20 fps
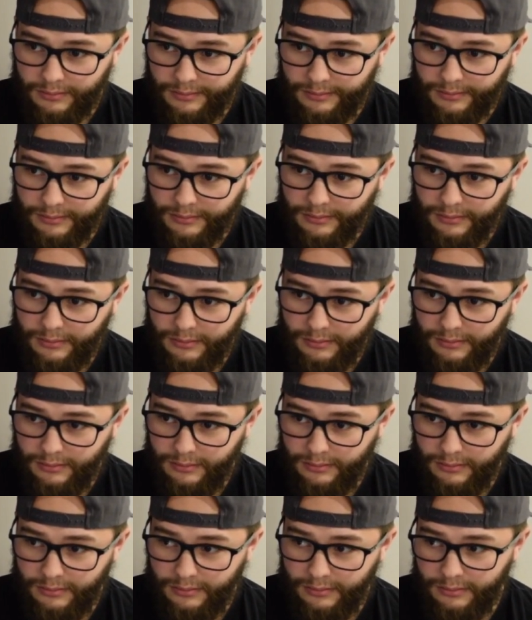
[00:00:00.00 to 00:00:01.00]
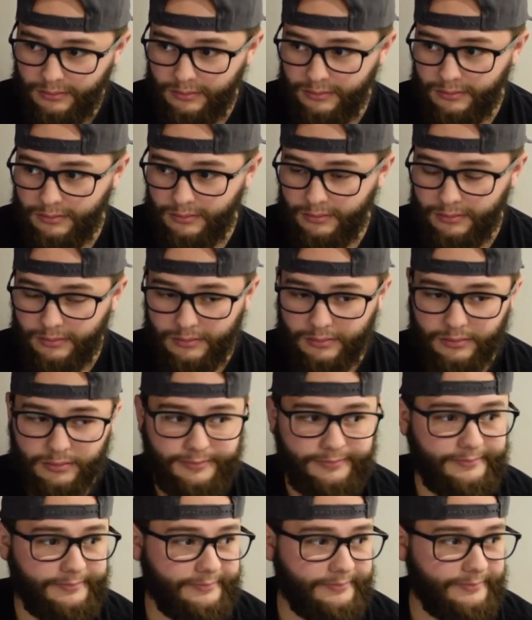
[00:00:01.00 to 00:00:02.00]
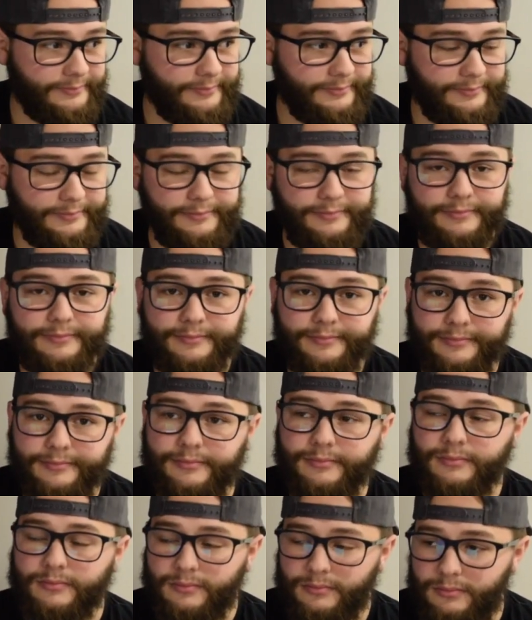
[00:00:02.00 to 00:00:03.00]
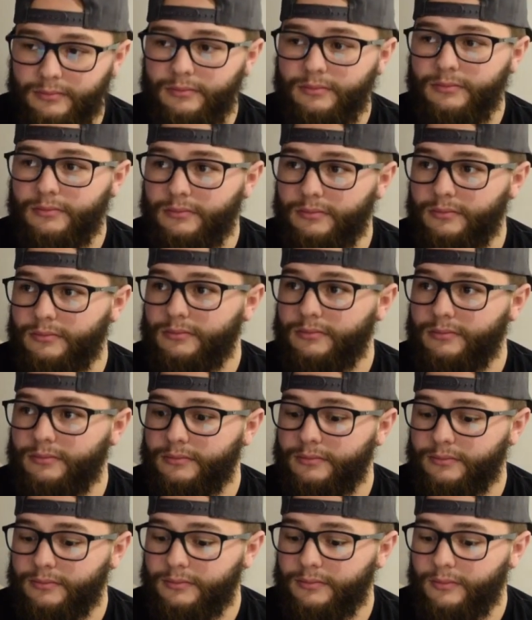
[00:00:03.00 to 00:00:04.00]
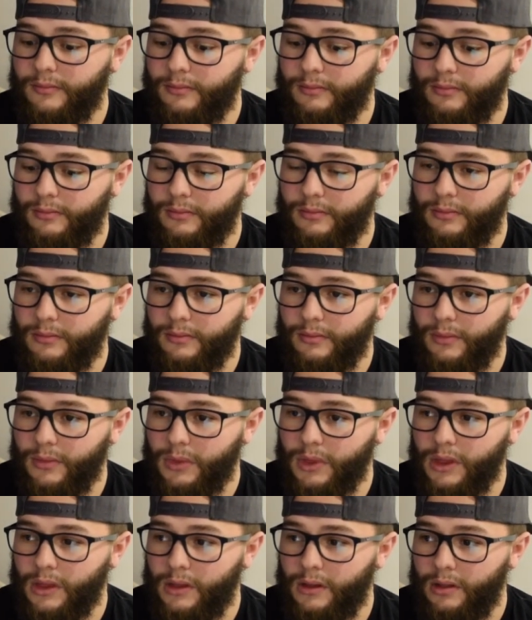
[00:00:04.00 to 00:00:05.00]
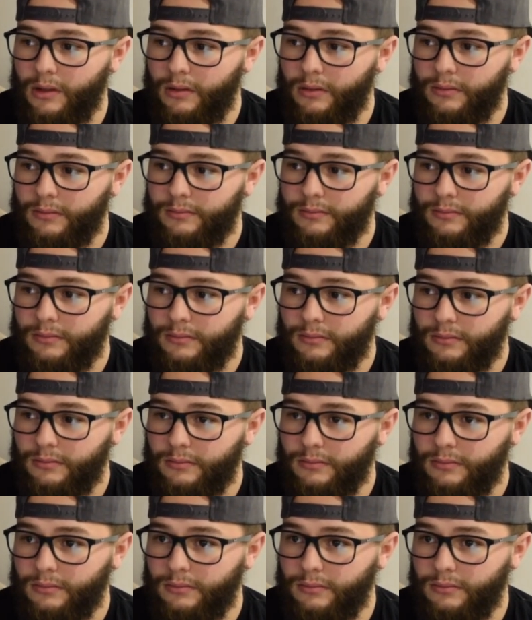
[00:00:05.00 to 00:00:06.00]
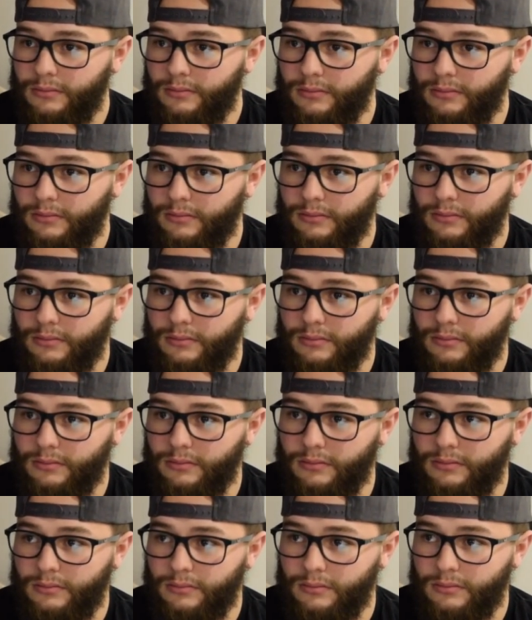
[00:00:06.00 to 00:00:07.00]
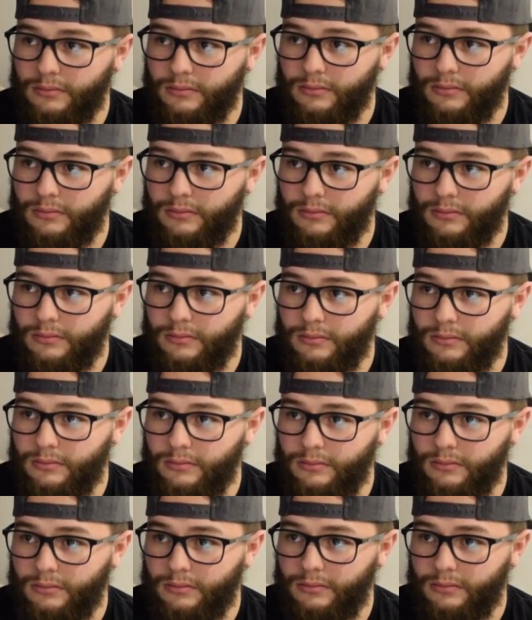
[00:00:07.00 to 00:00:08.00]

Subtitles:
The person shown says nothing.